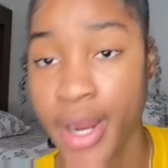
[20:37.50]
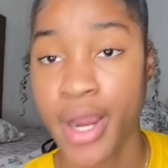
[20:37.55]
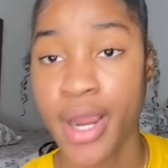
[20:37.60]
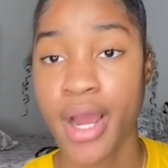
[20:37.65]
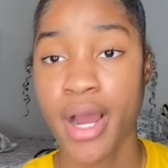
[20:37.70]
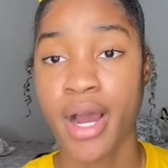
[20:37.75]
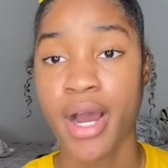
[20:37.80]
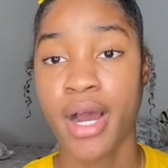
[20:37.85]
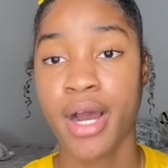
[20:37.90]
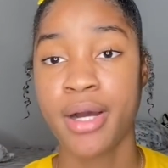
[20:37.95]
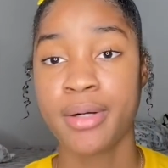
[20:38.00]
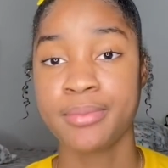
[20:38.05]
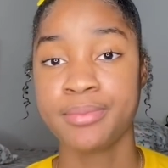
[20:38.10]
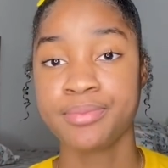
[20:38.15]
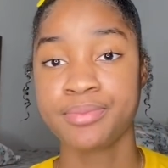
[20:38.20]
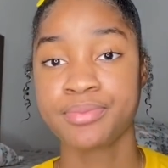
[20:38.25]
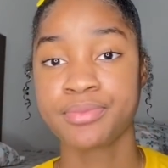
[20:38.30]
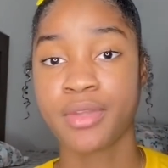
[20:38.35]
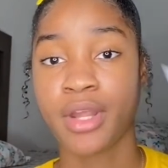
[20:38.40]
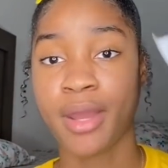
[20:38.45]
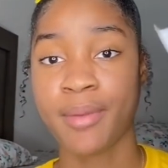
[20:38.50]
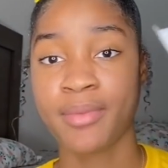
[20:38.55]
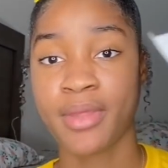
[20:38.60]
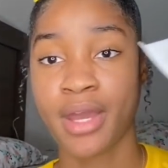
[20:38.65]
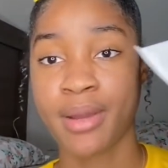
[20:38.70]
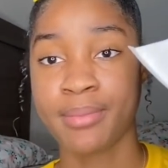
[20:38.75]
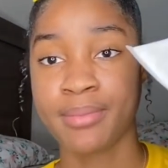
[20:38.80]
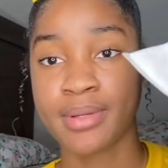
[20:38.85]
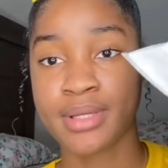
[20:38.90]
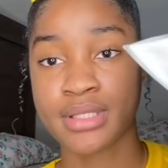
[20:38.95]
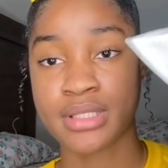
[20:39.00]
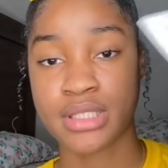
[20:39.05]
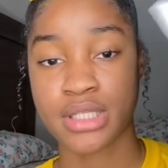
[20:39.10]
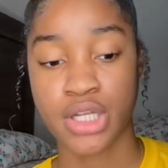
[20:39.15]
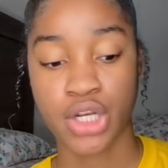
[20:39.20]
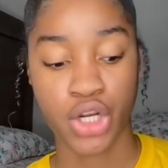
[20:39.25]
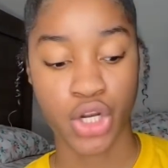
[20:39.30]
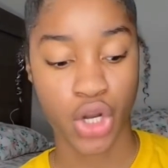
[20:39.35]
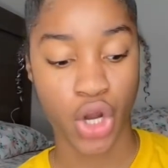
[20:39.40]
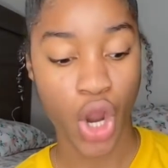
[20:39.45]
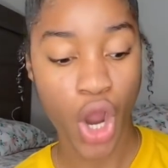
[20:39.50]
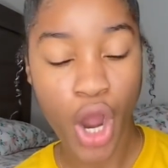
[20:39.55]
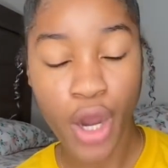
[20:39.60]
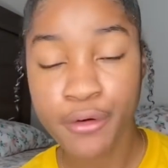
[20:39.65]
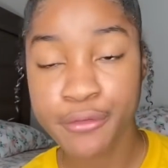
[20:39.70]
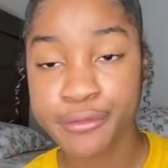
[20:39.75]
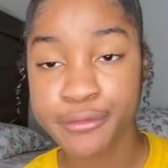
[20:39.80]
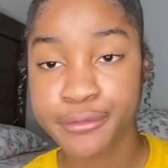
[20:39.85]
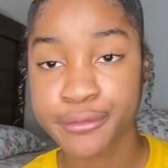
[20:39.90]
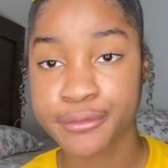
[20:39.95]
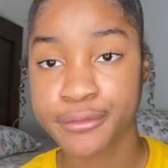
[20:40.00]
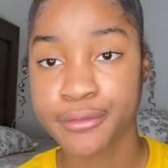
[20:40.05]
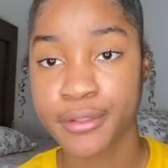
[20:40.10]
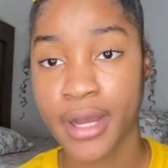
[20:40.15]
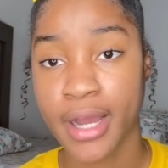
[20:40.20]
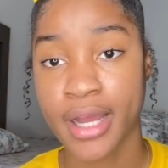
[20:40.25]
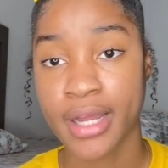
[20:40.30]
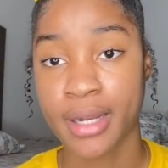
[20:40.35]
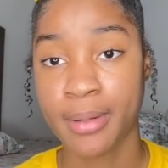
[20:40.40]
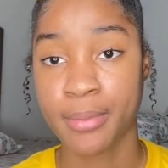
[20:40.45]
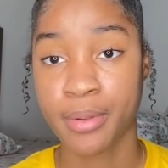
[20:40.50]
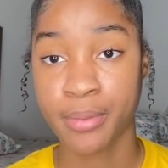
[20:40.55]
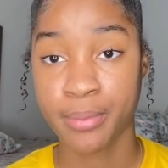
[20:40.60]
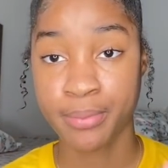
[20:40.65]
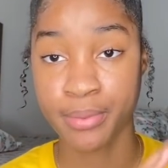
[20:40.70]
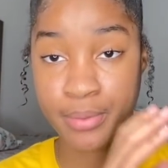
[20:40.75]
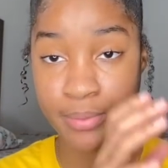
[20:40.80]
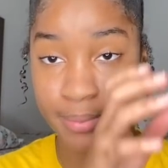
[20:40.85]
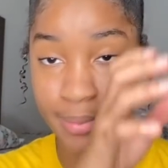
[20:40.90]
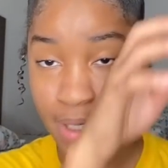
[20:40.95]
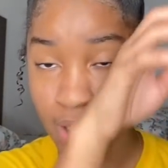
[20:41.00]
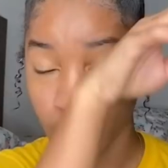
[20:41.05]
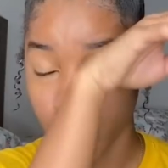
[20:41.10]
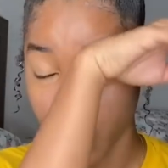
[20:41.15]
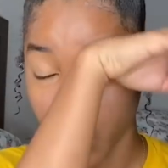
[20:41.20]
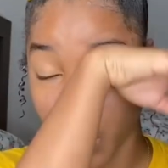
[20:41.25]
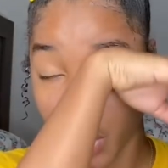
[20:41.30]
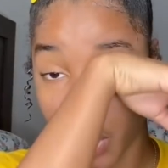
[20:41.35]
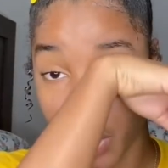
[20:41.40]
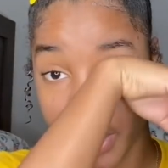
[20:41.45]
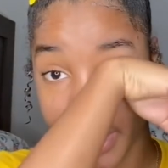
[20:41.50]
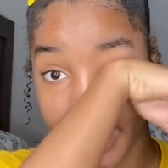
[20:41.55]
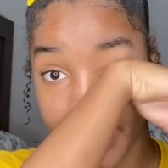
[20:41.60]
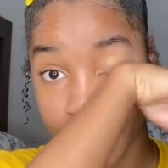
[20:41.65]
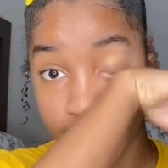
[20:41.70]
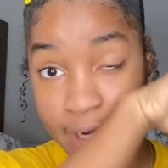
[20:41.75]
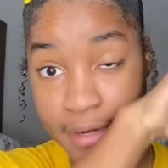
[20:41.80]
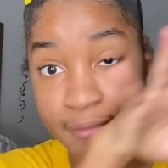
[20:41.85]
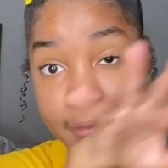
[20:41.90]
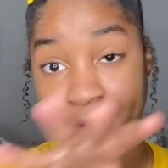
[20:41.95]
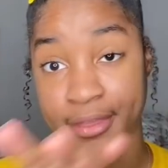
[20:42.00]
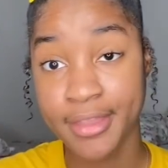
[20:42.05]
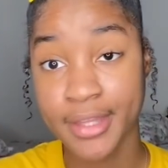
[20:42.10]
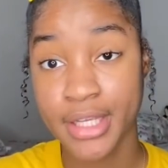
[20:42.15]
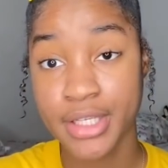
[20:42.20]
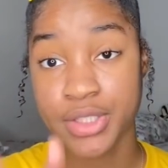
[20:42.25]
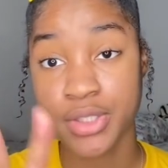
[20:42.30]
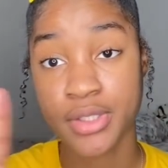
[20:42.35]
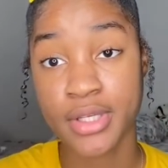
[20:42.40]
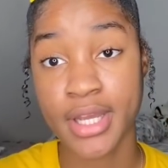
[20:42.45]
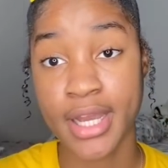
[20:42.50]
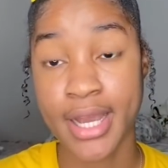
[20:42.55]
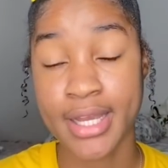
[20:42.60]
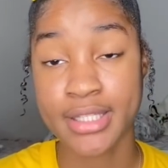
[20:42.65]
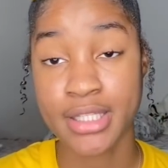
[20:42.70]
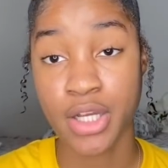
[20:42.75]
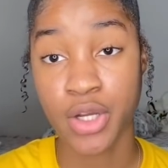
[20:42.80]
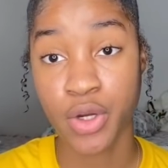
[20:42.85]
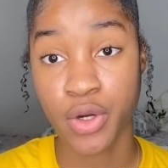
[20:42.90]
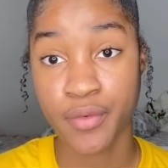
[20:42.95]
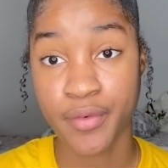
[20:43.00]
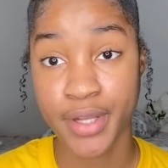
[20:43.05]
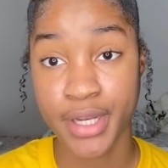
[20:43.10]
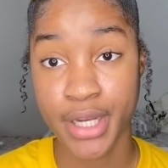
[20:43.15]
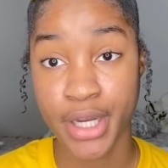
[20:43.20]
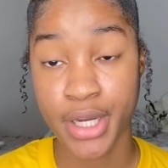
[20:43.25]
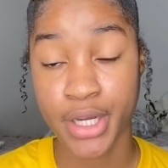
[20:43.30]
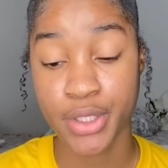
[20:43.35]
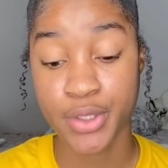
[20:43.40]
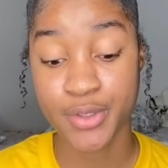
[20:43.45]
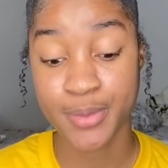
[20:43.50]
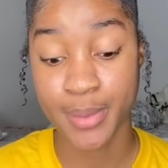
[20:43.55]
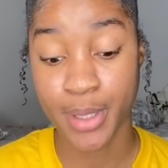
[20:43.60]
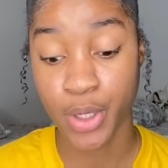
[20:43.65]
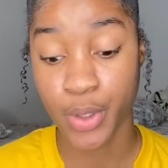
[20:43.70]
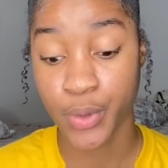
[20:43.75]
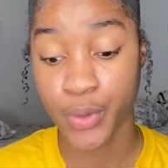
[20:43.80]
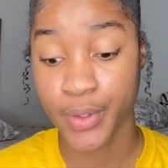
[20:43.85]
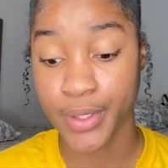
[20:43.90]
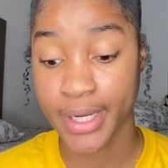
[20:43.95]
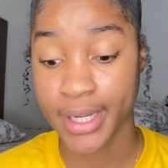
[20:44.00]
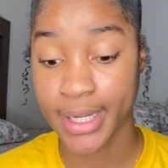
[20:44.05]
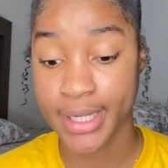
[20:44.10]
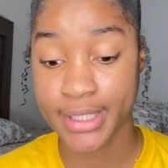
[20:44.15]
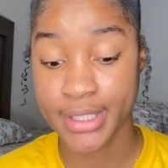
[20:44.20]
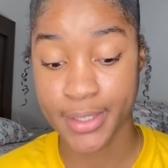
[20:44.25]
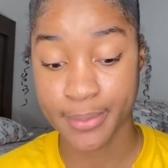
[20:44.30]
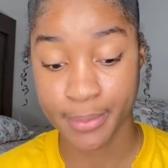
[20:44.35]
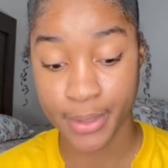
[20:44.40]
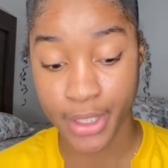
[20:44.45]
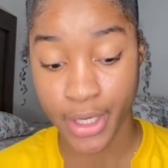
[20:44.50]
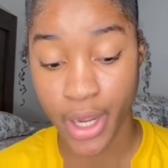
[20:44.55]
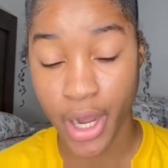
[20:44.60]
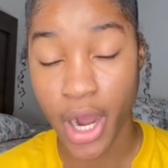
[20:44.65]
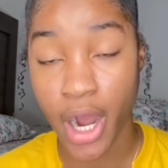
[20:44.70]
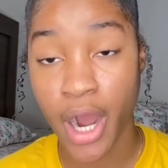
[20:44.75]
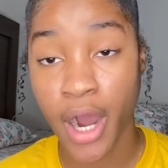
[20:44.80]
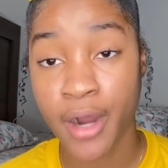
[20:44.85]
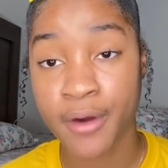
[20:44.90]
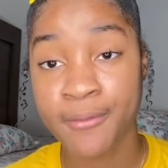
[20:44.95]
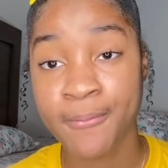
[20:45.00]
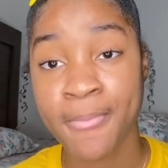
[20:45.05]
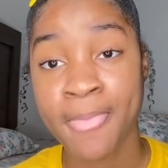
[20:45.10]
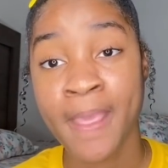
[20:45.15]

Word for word: um, I'm the ambassador of and I'm gonna put my code and everything so you guys can go over there use my code and get your money off